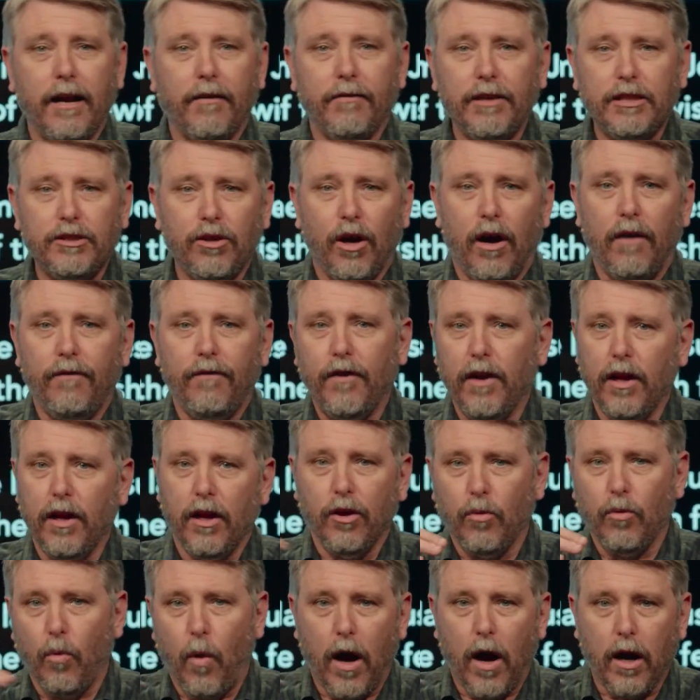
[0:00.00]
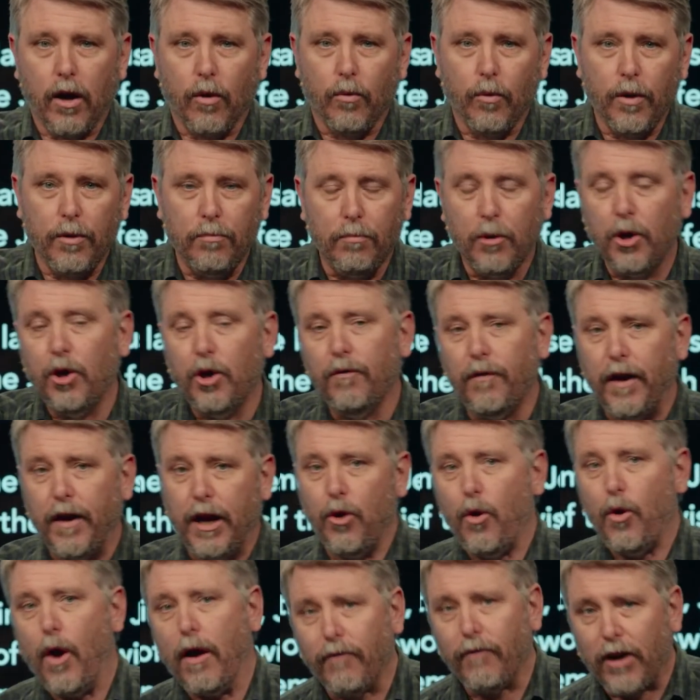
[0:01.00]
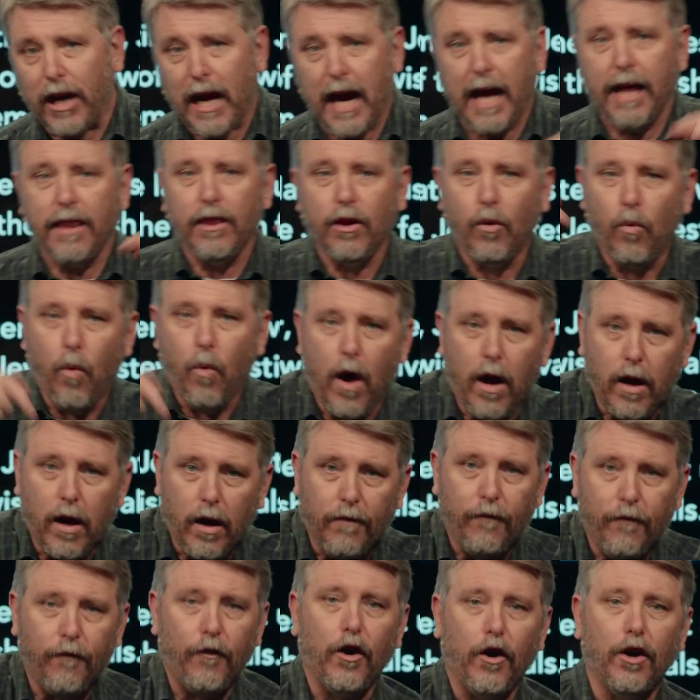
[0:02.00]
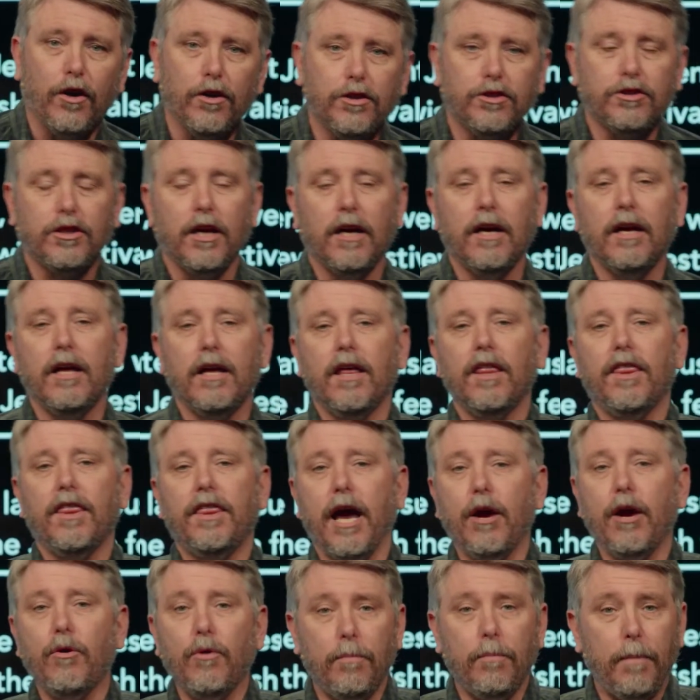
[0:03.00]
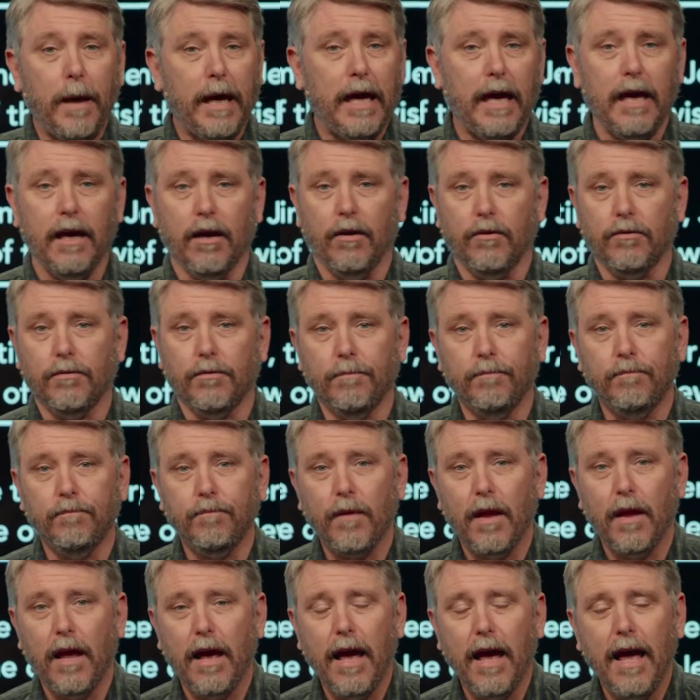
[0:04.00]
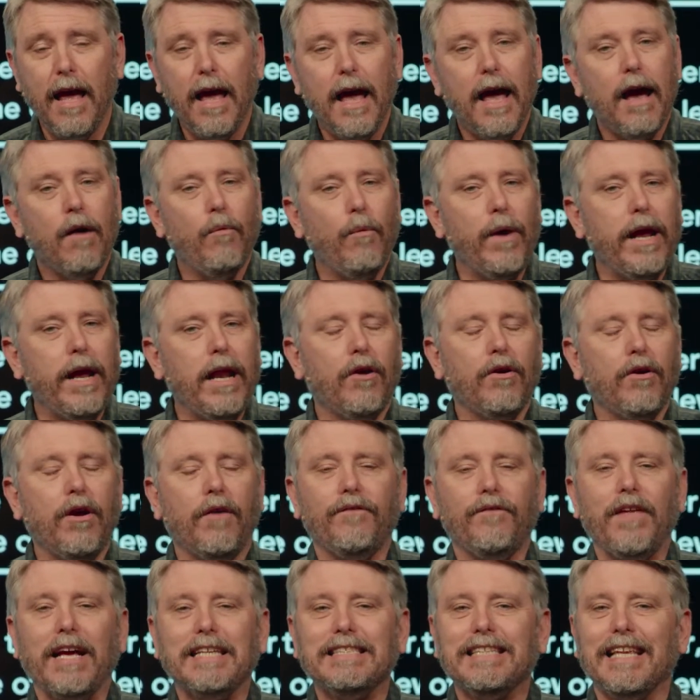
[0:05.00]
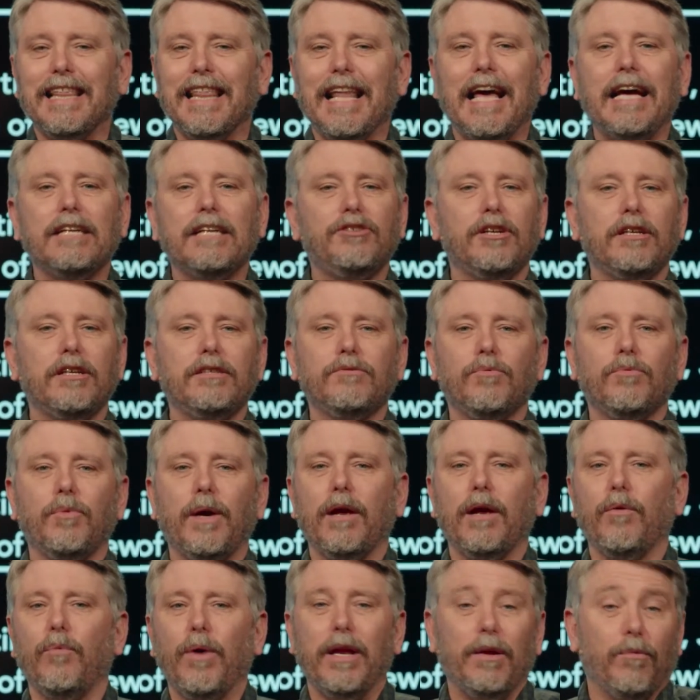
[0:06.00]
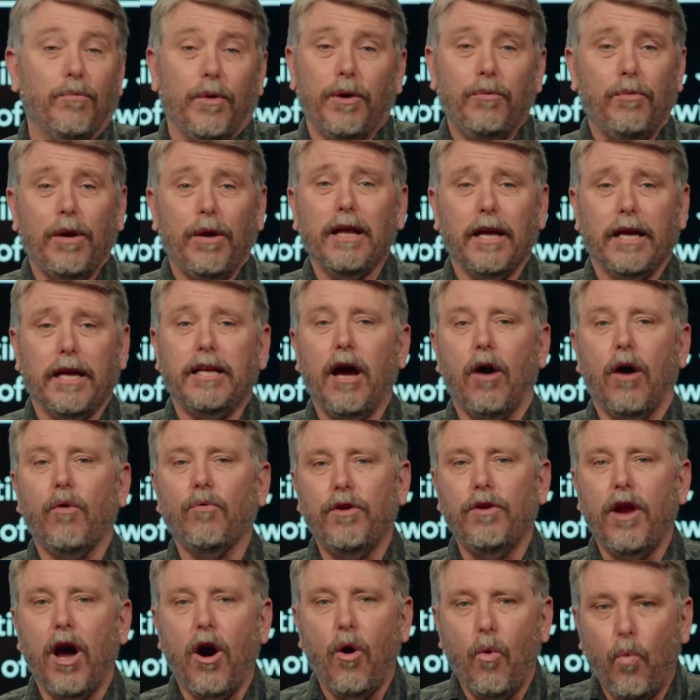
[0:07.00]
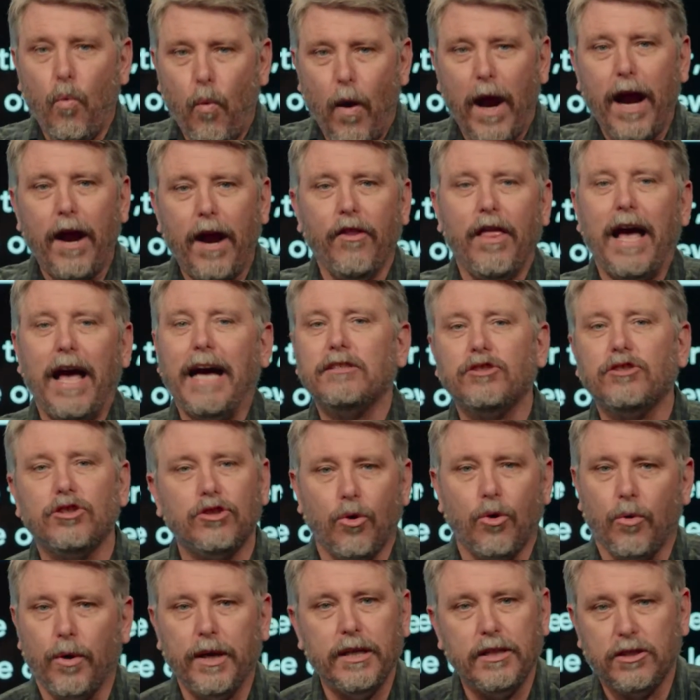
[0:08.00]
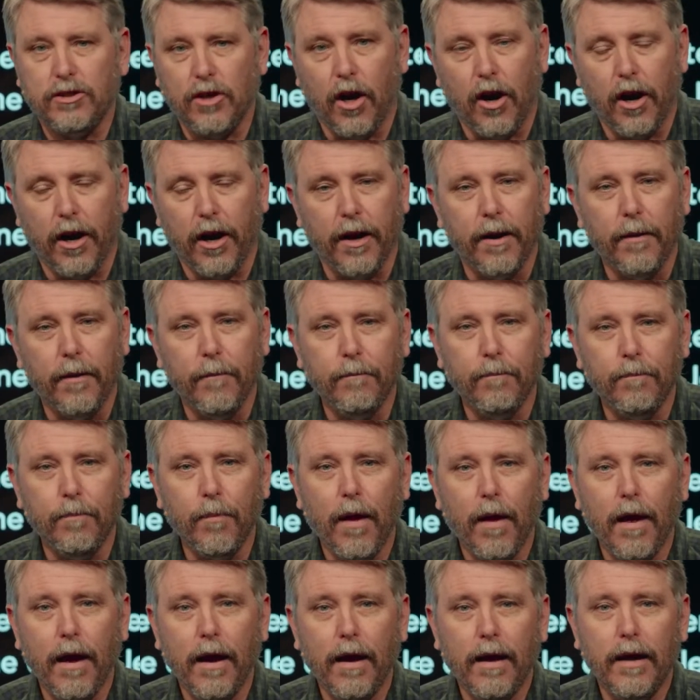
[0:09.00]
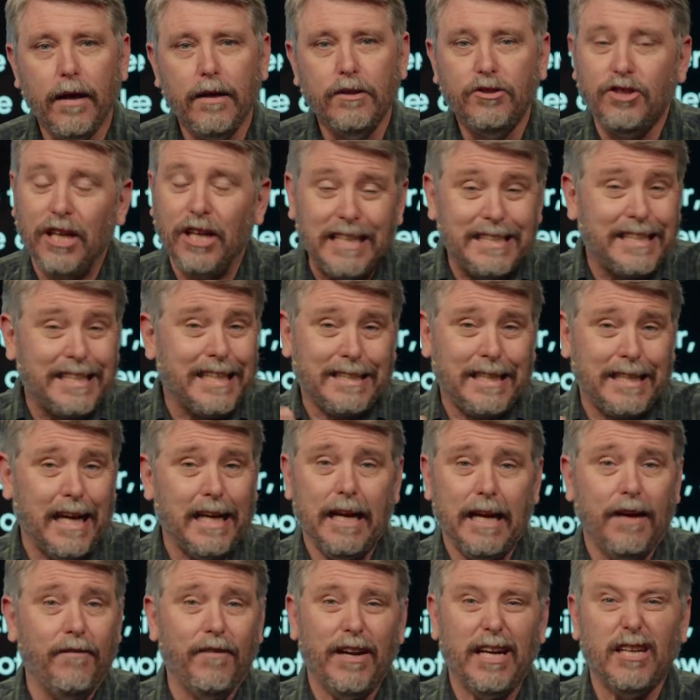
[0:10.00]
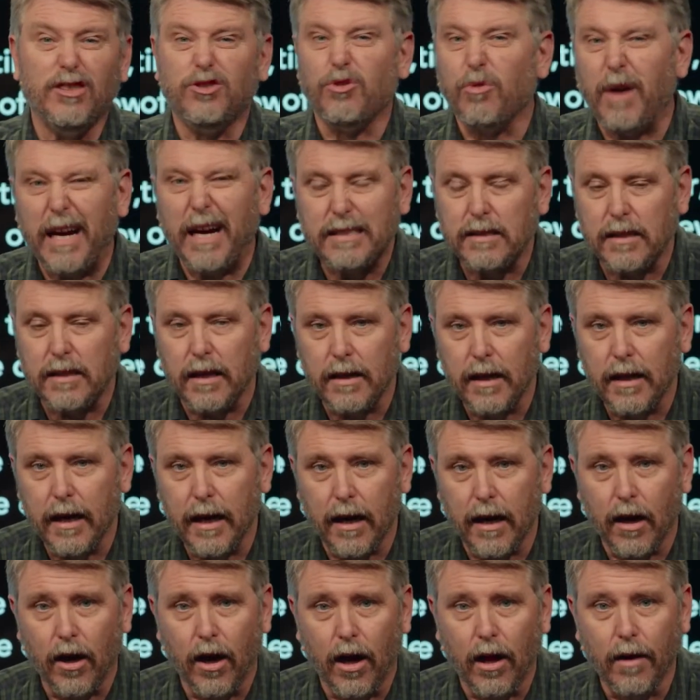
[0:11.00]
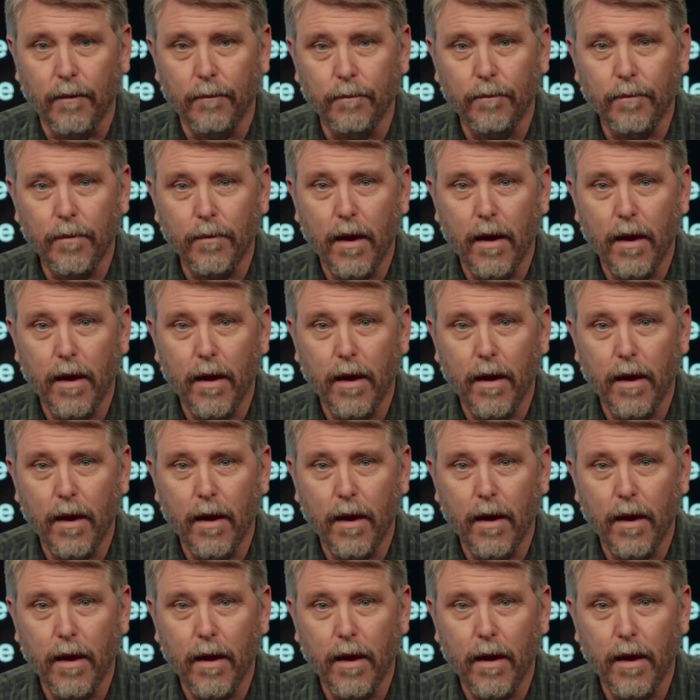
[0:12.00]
every so often and the water would move, and whoever got in the water first, they would be healed. And we don't know if that's a legend. We really don't know where that story started. Jesus doesn't even address it at all.